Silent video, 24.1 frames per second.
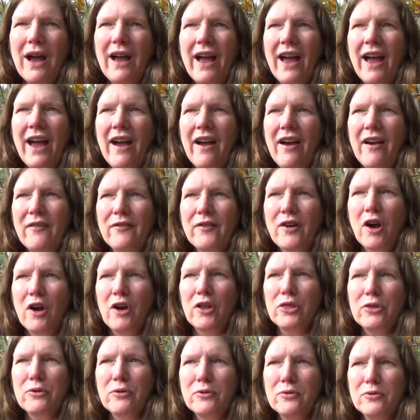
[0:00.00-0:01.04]
have
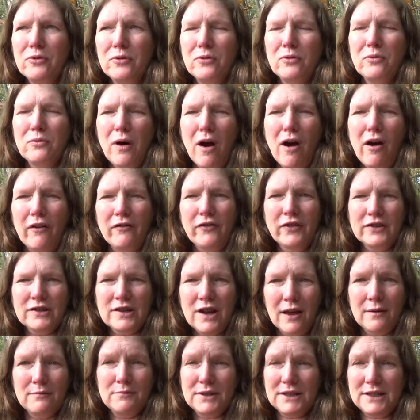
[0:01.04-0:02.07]
gone through
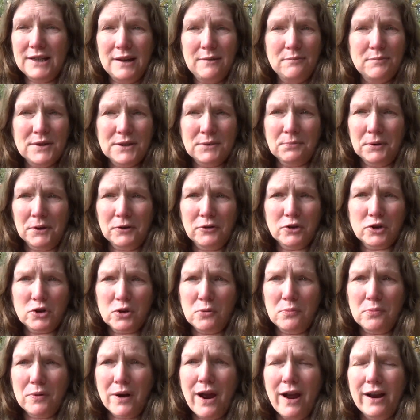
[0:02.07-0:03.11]
oftentimes deep
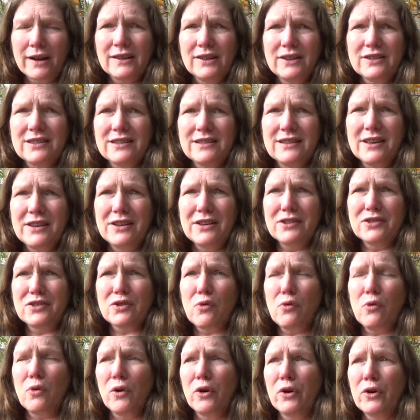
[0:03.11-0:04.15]
spiritual practices
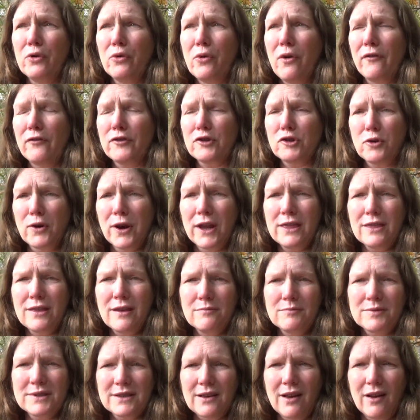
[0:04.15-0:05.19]
or who have trained
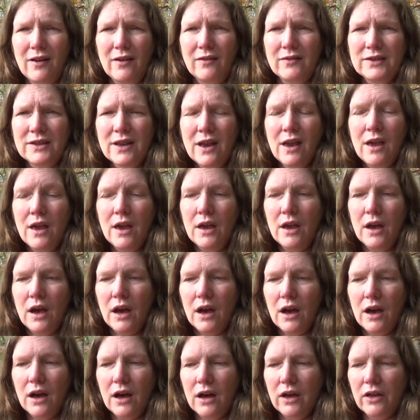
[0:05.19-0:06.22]
themselves
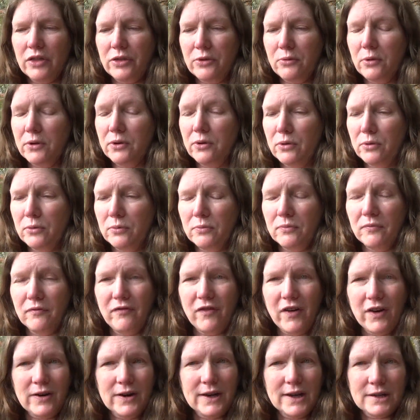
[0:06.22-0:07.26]
through
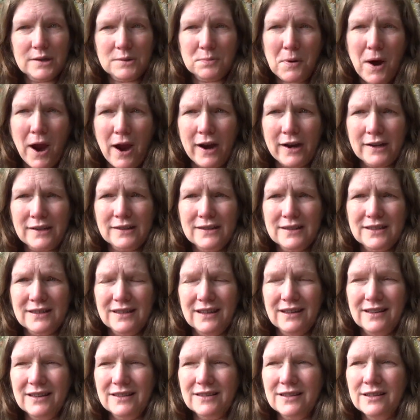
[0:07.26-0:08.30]
various
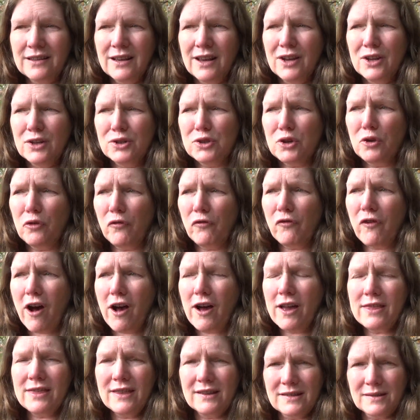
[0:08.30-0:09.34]
practices to
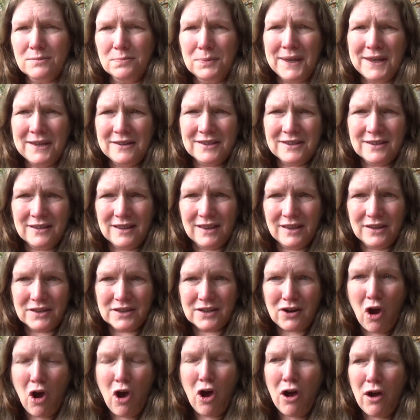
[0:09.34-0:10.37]
find this peace and this
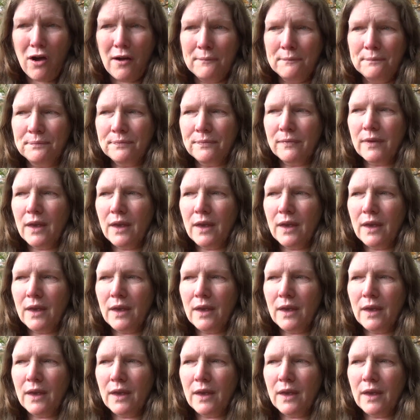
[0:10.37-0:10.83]
calm